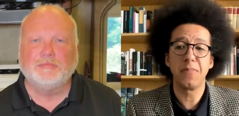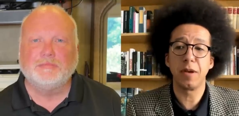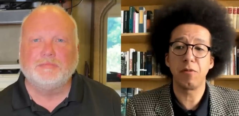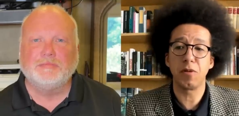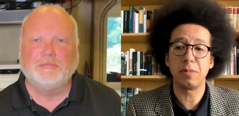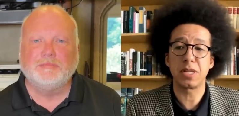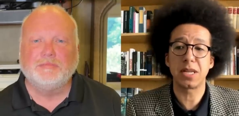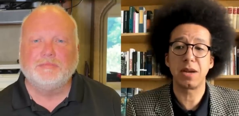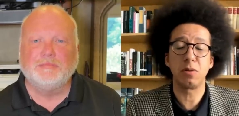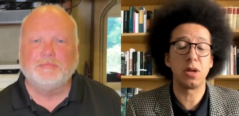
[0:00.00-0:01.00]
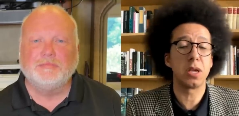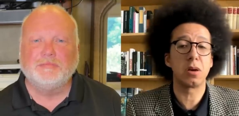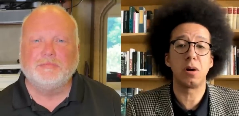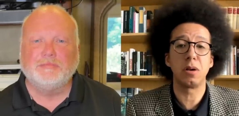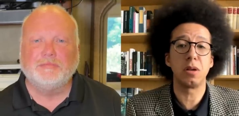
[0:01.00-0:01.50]
Speaker 1: for them to say, look, you
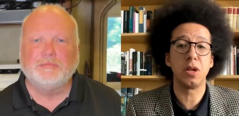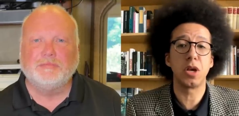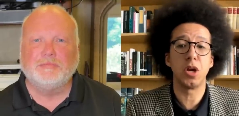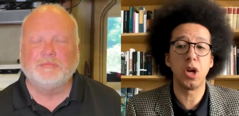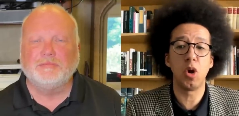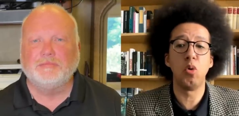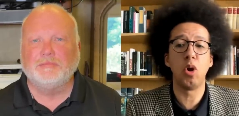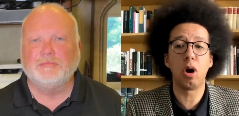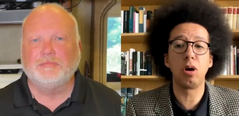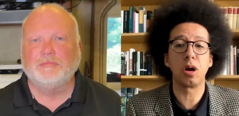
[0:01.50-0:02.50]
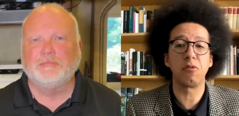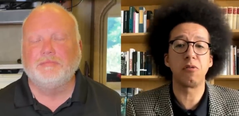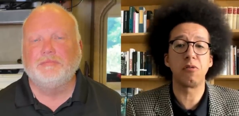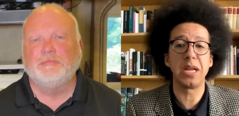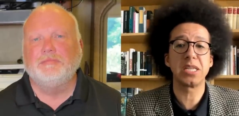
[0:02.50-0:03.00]
can't, you can no longer
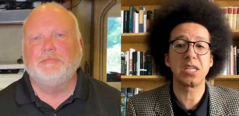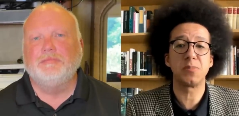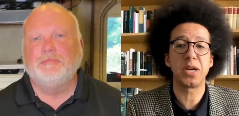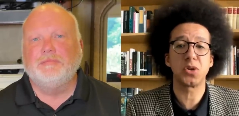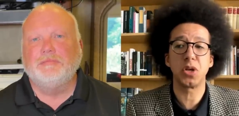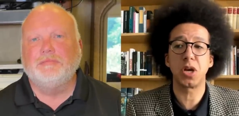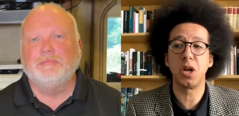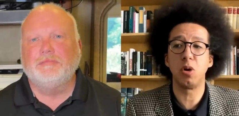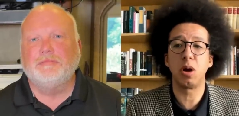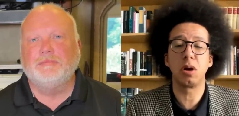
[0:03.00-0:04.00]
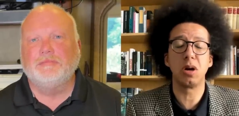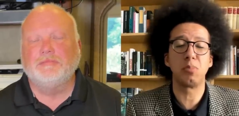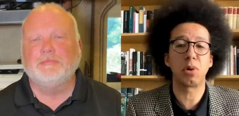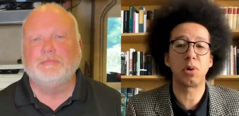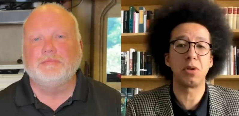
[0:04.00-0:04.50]
film an Easter special. You can no longer
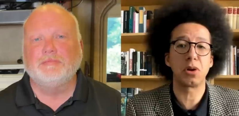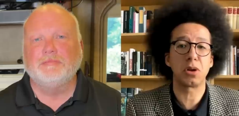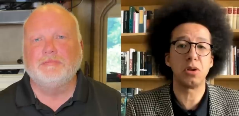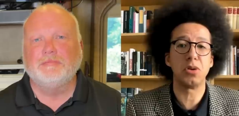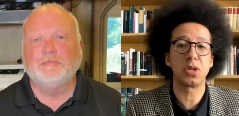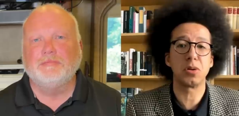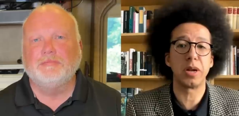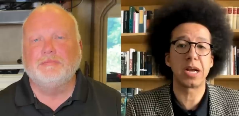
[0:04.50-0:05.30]
proclaim the good news to a